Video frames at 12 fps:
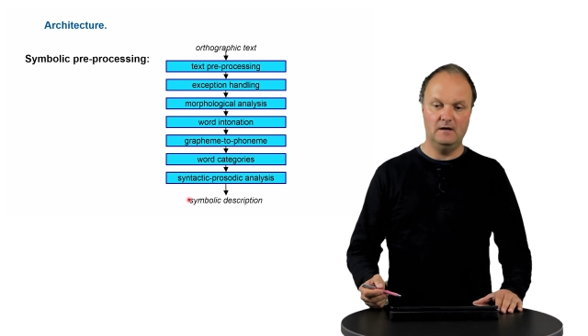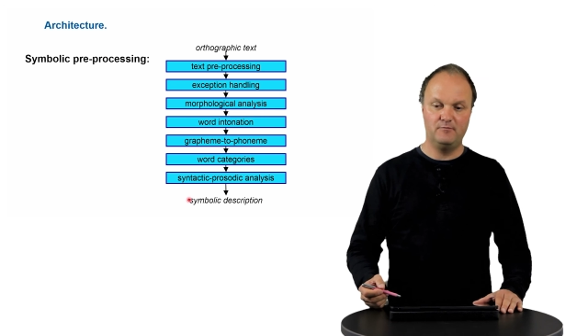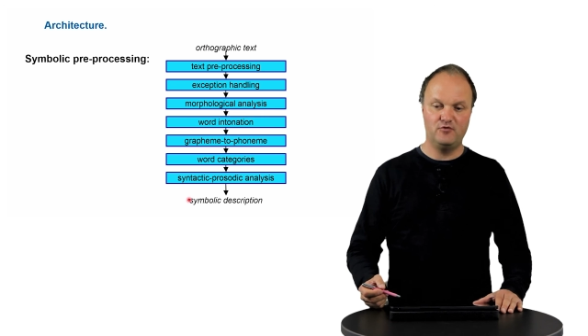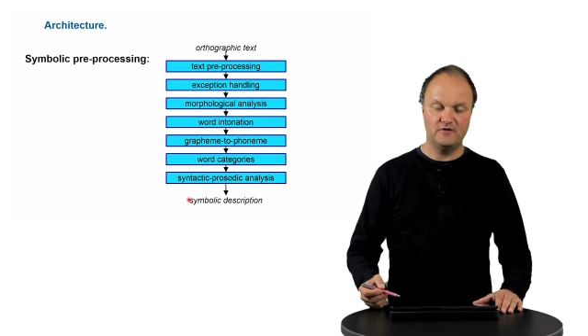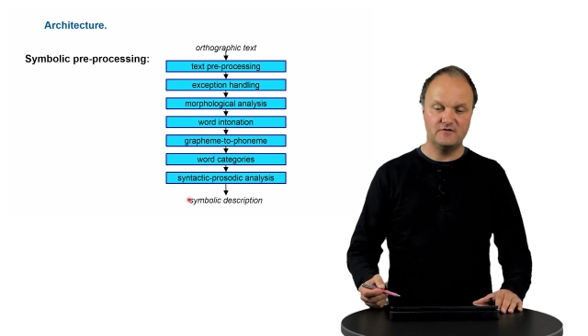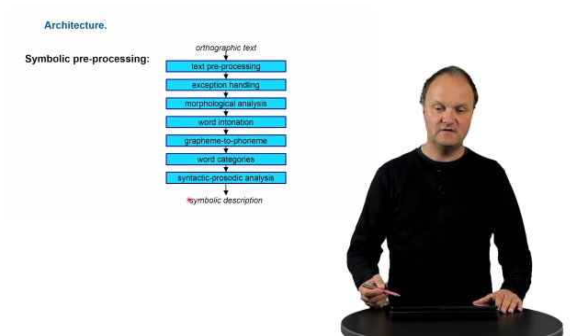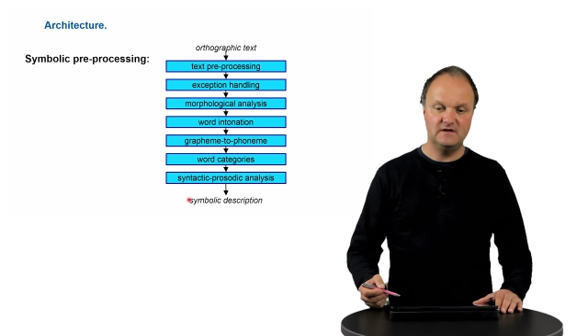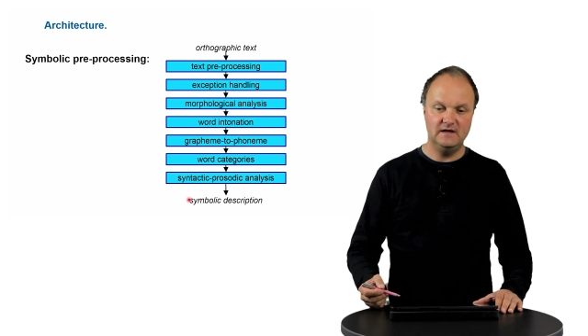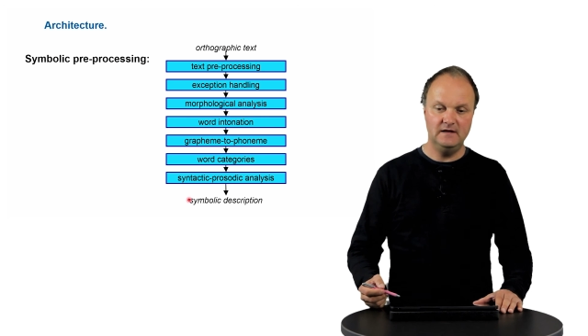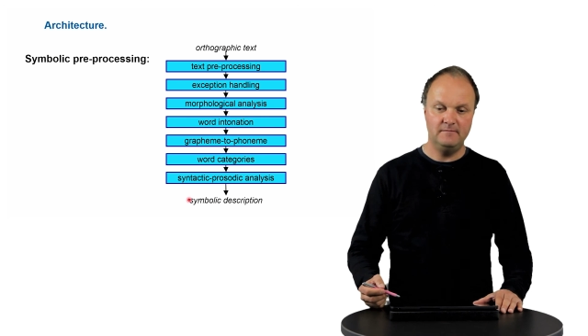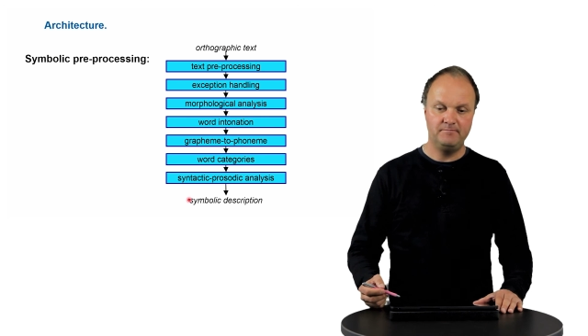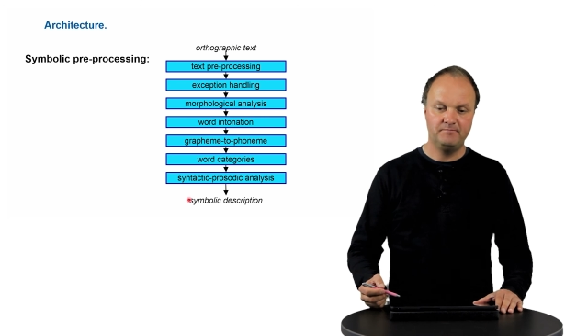
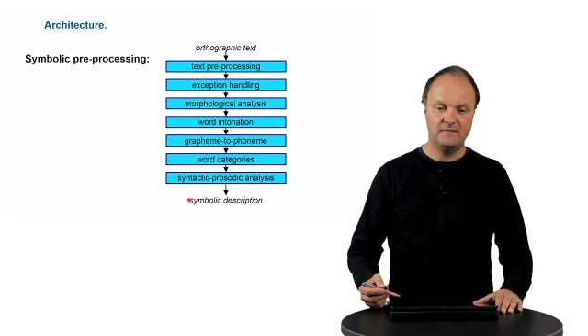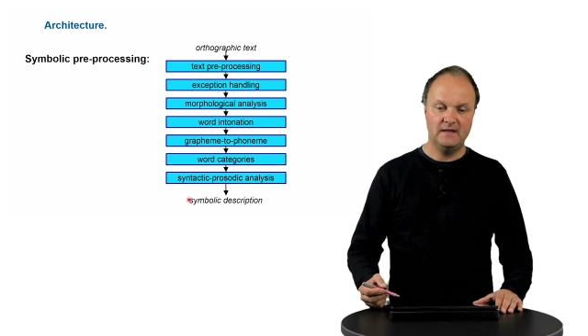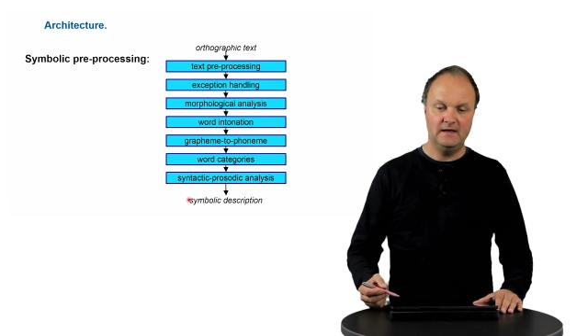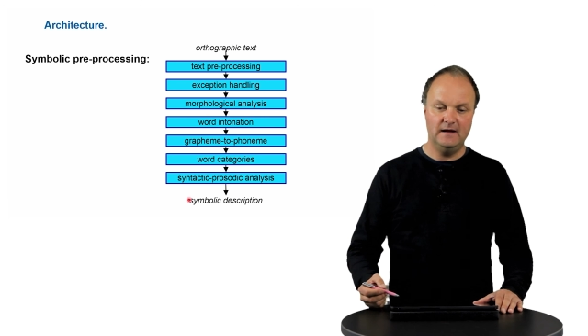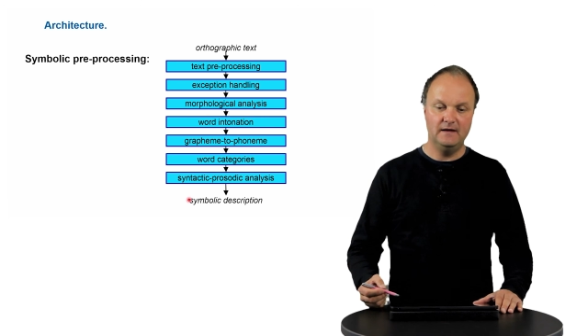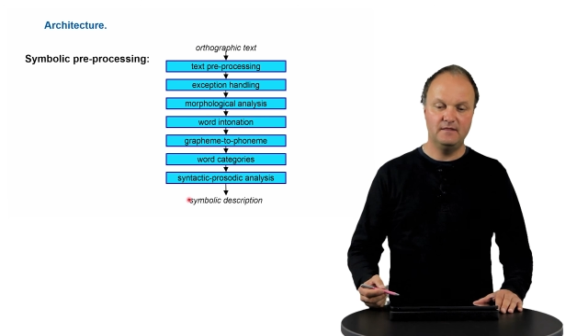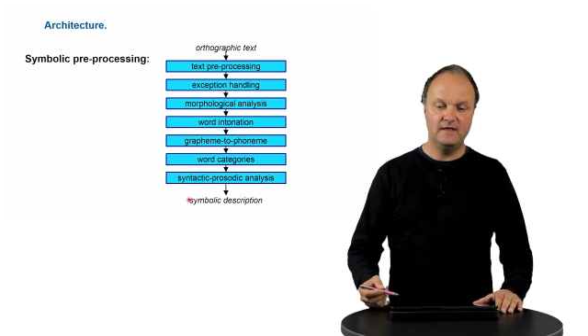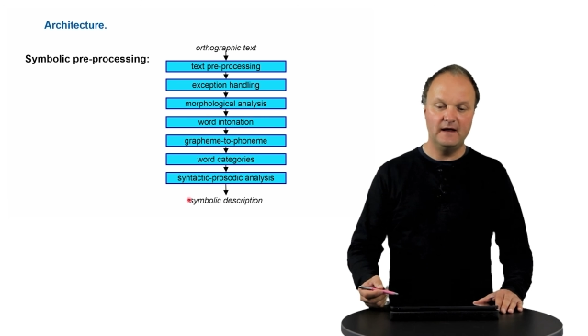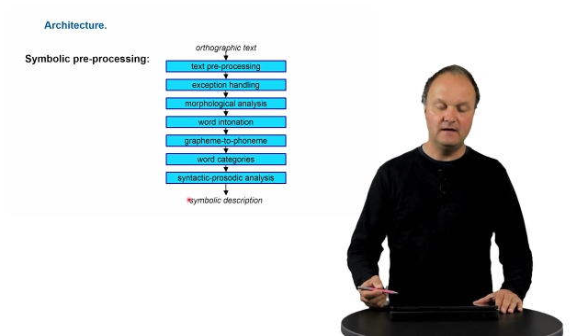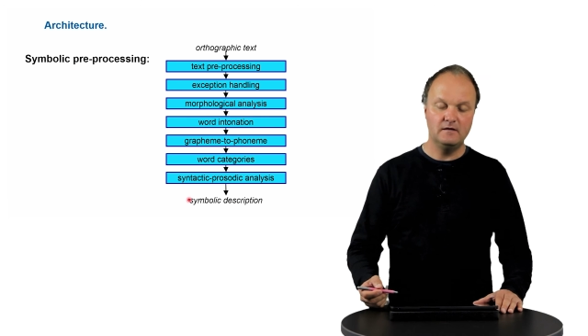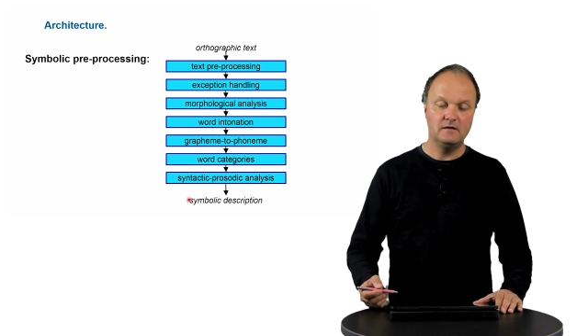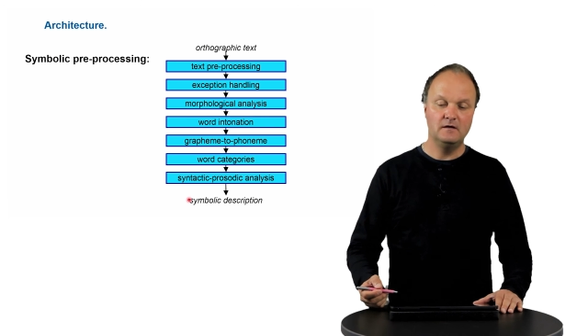prosody, and
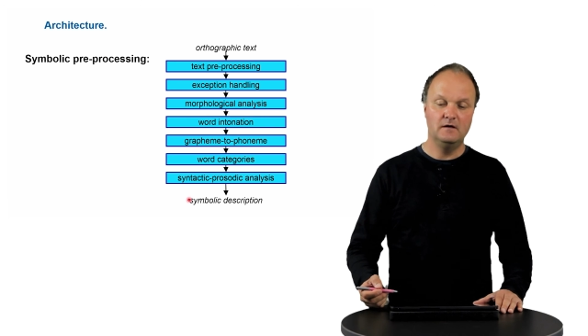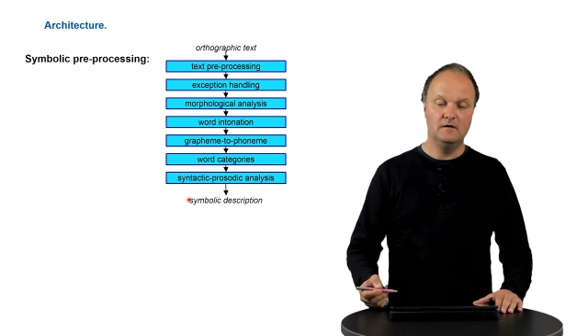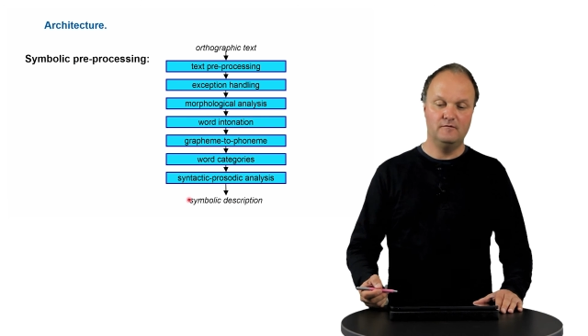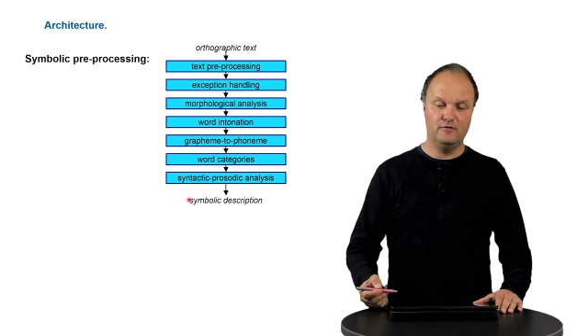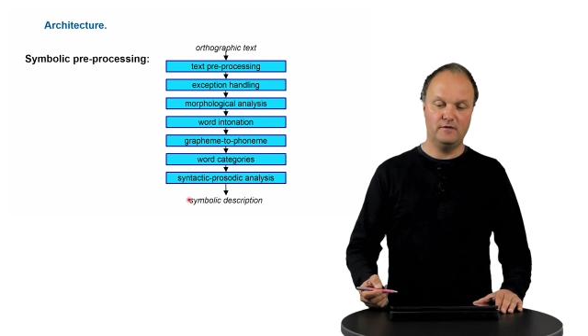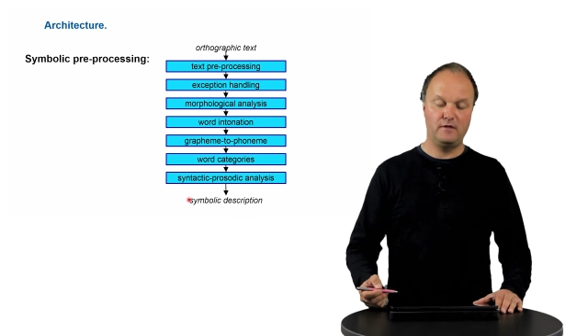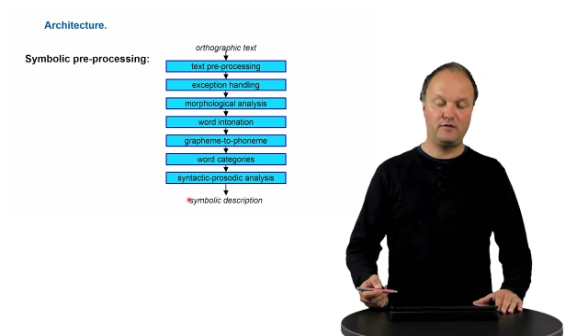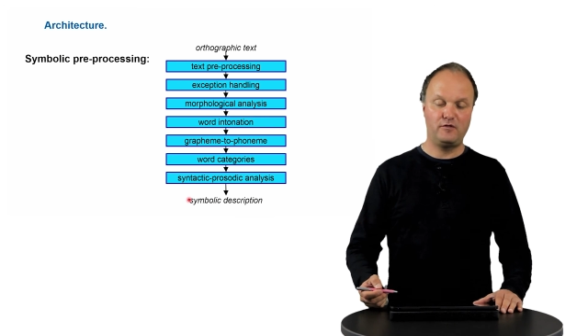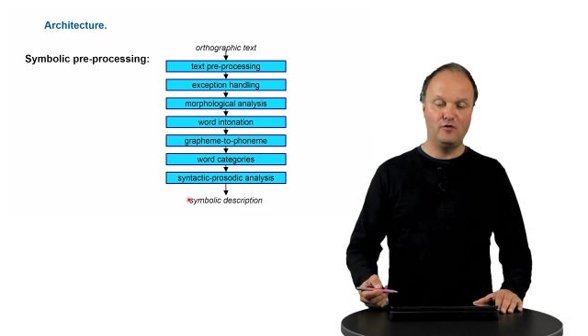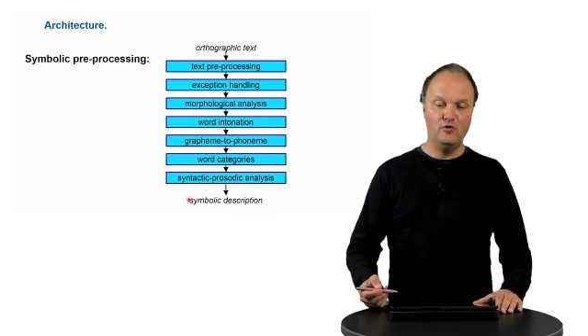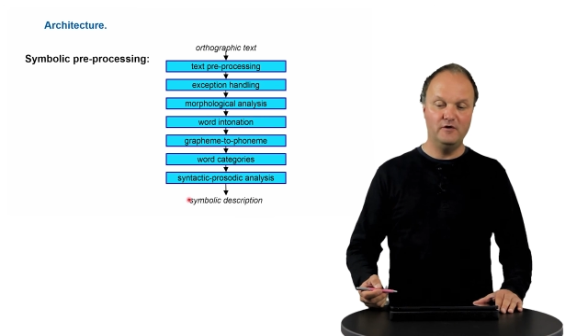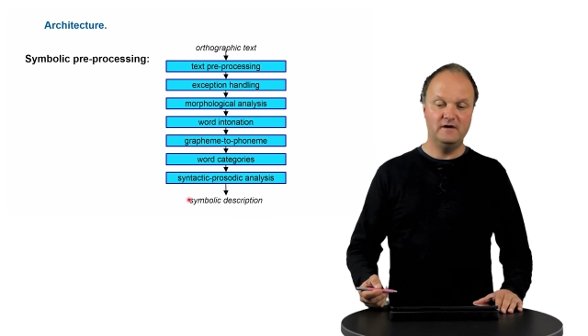then for the
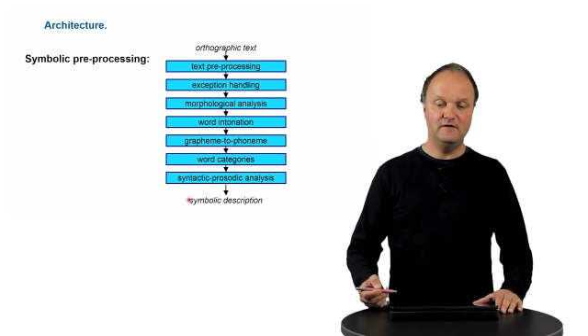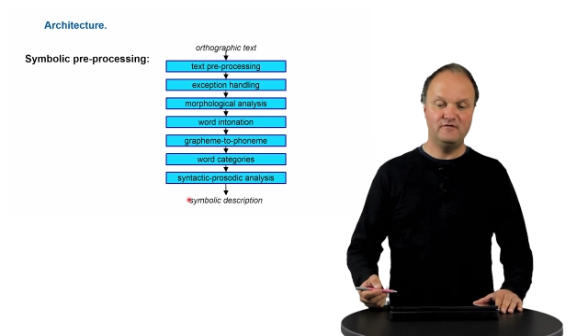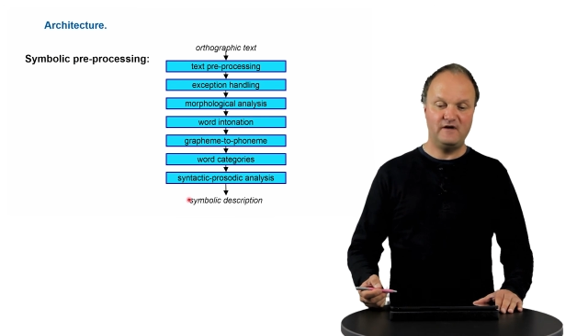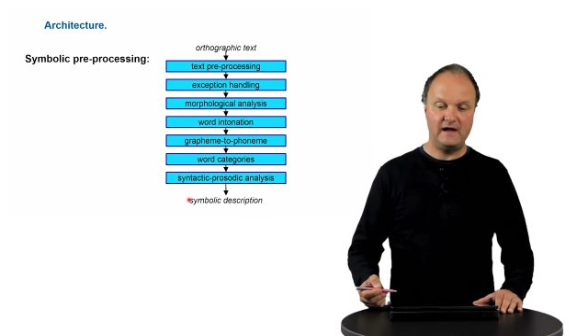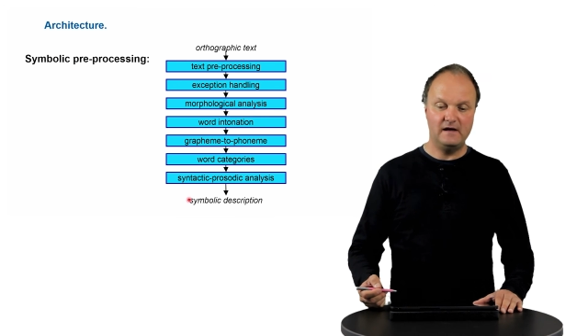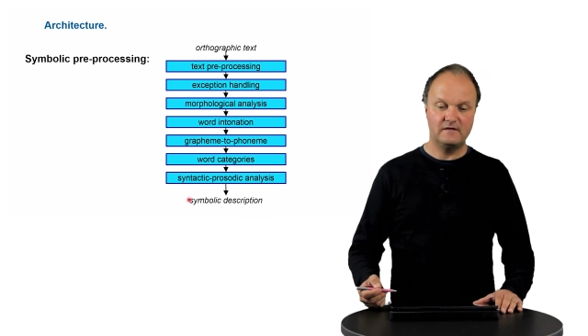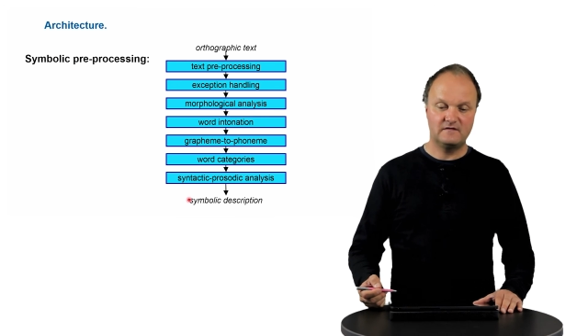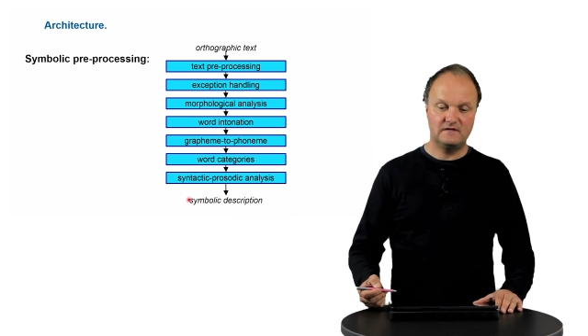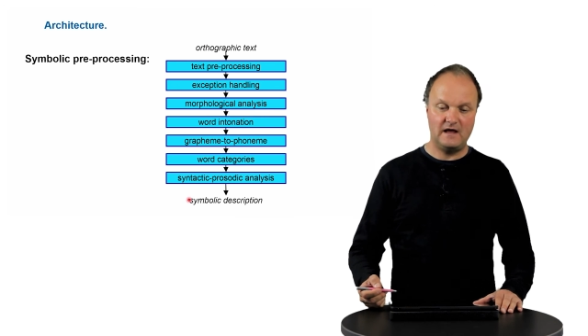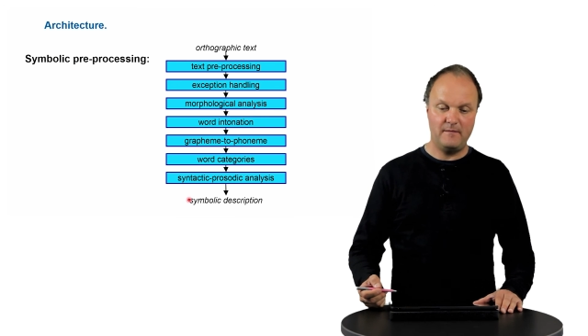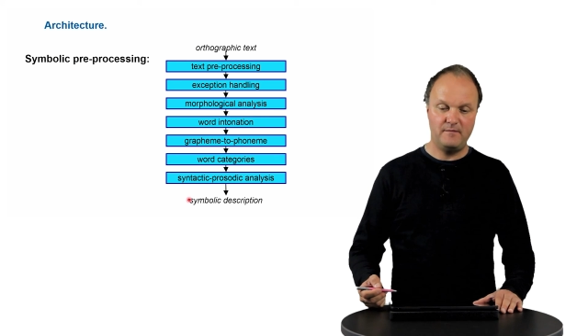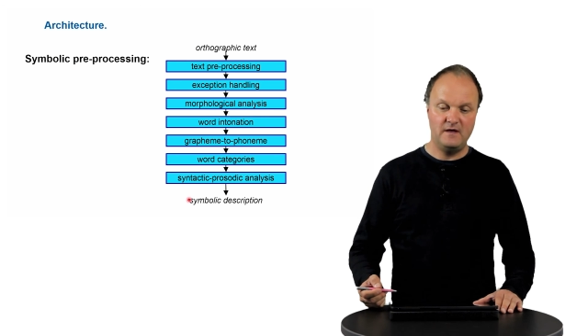third and final
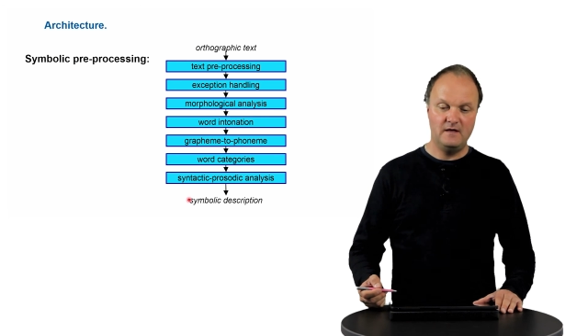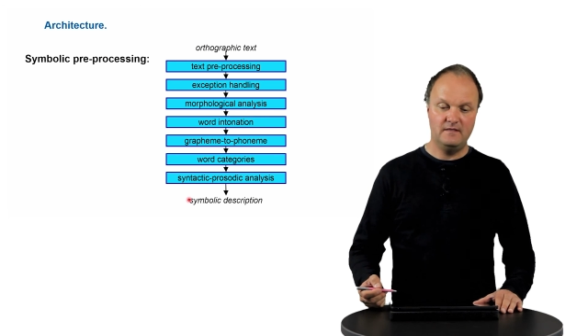step,